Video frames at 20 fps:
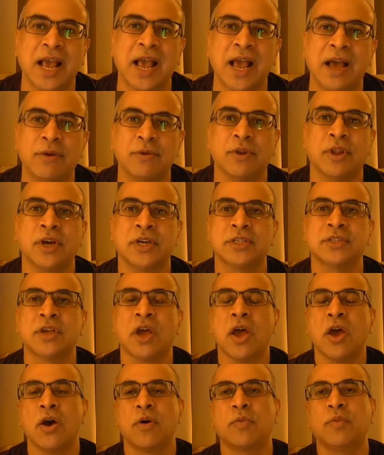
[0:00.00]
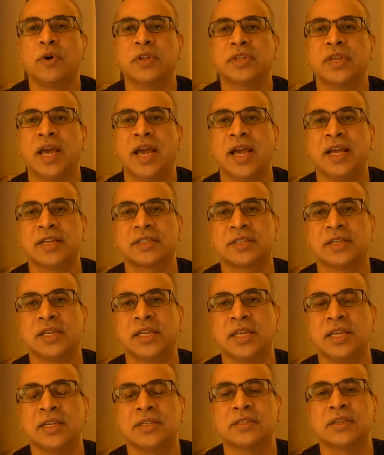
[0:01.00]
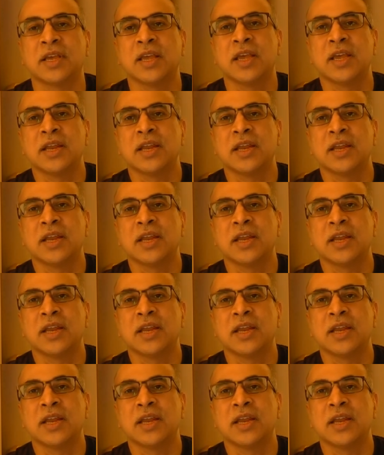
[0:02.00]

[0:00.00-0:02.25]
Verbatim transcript: outlines what that actually is.